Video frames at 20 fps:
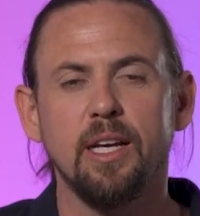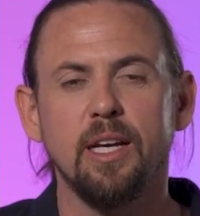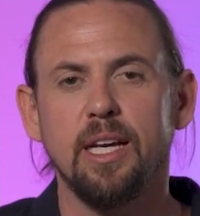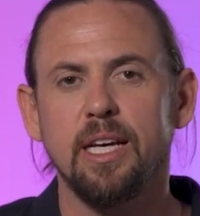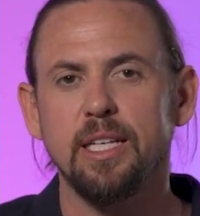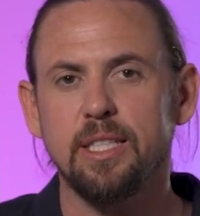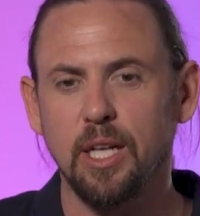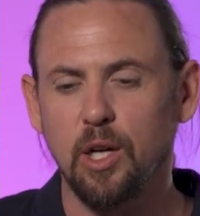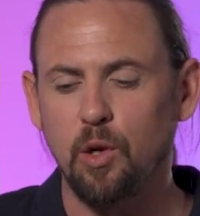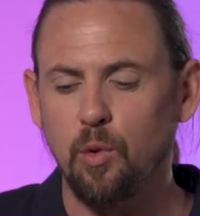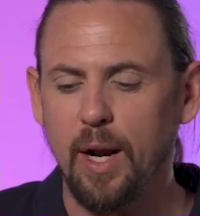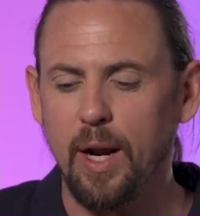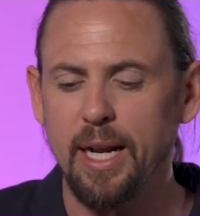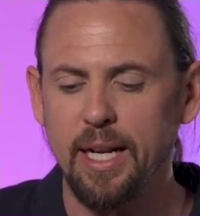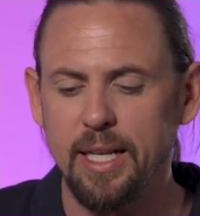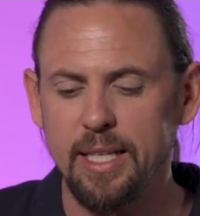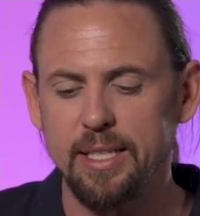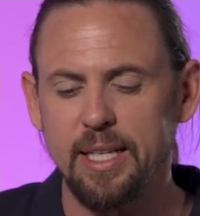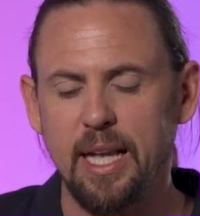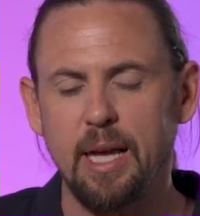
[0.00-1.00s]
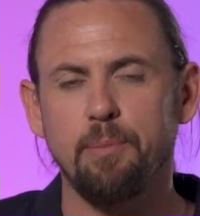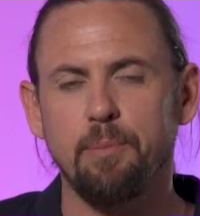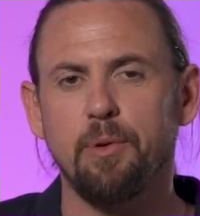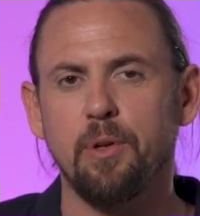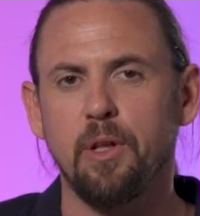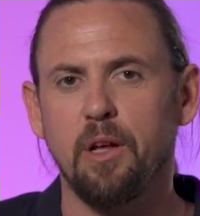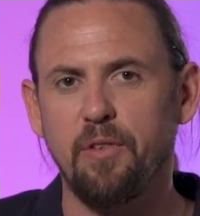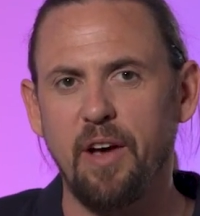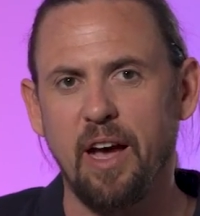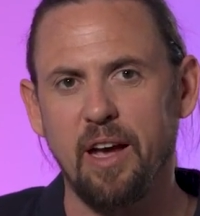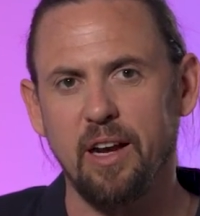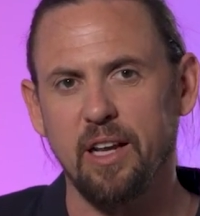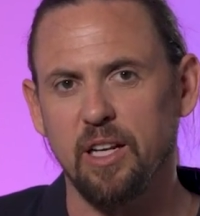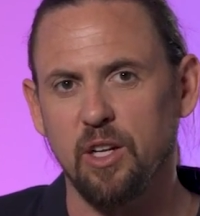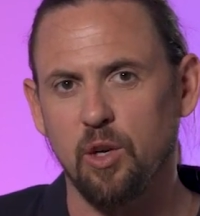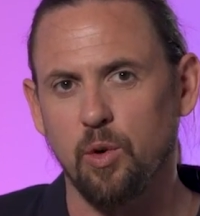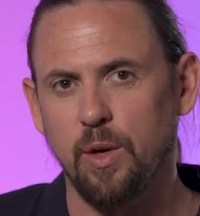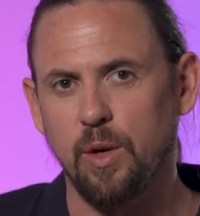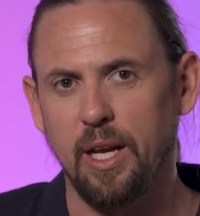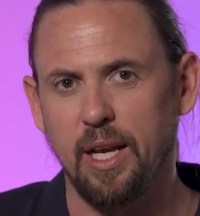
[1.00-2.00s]
It's a great example of how to
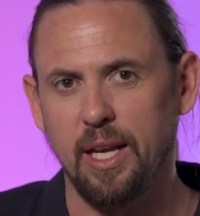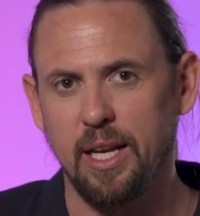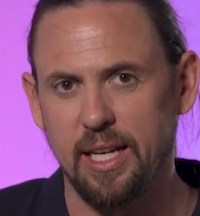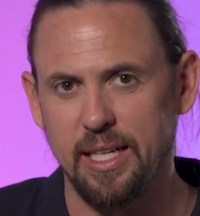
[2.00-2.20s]
create